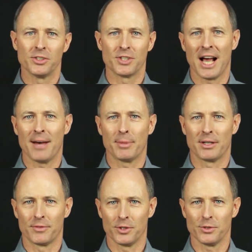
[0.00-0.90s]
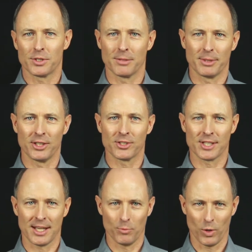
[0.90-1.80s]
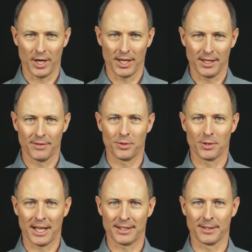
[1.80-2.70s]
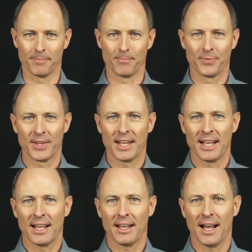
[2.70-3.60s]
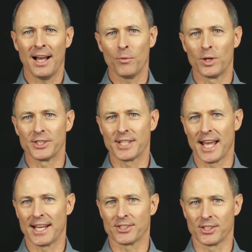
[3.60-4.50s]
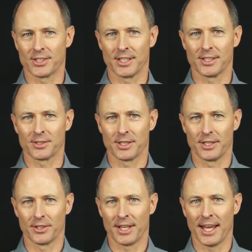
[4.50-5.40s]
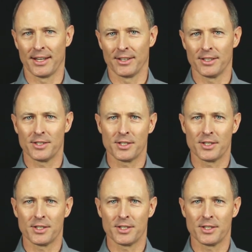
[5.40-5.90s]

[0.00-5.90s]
Job interviews can be the same way if you let them. I once asked a sales leader candidate to